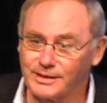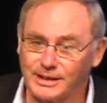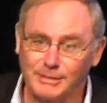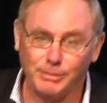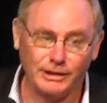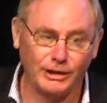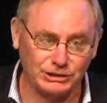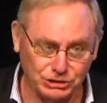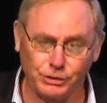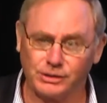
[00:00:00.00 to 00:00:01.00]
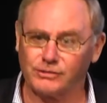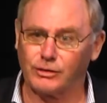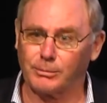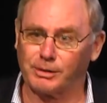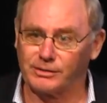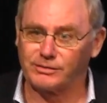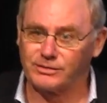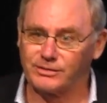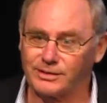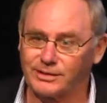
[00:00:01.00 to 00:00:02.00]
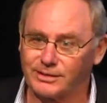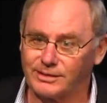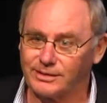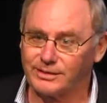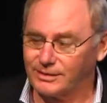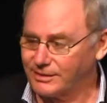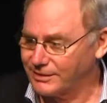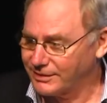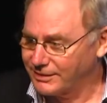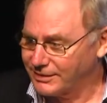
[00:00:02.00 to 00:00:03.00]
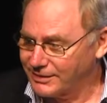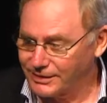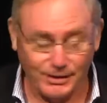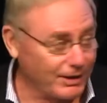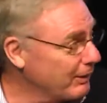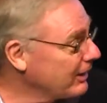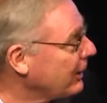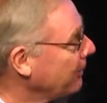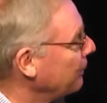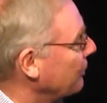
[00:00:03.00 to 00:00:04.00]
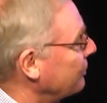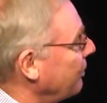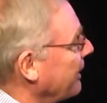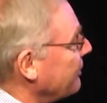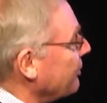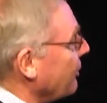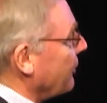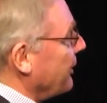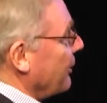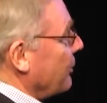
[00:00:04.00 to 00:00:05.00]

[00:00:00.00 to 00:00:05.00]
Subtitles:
Anybody like shooting zombies? They've had a couple of good raises on there,